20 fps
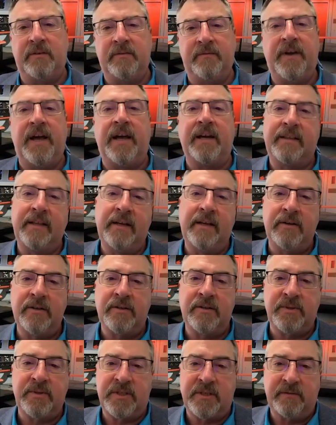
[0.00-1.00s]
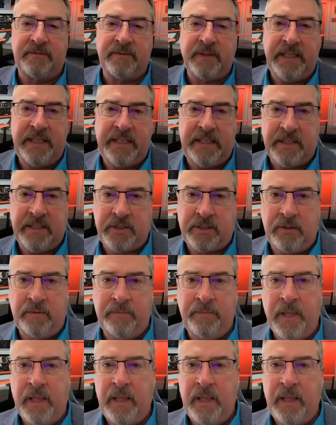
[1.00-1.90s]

In fact, theirs was a fleet issue.